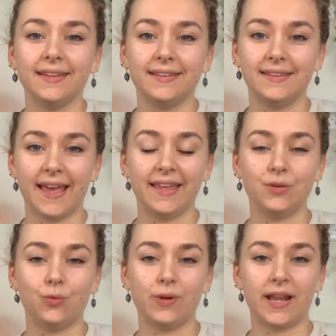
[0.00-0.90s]

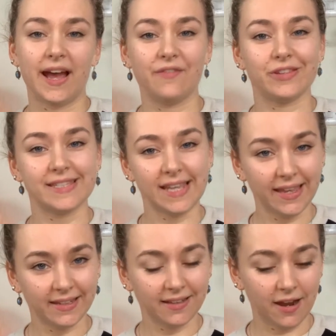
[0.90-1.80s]
Then we'll have a
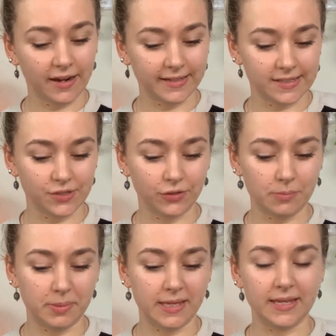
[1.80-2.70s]
second card that's going to
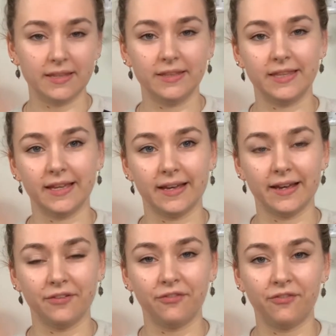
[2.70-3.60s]
be
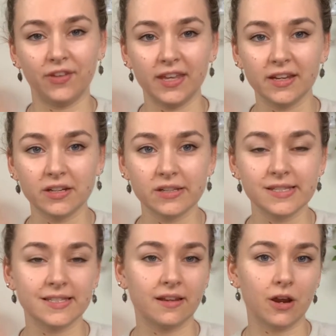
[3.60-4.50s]
the
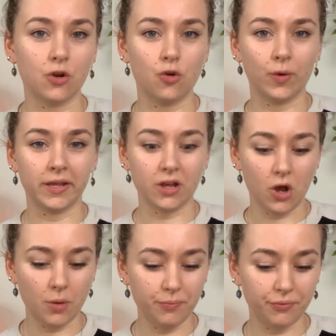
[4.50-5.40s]
fears that are going up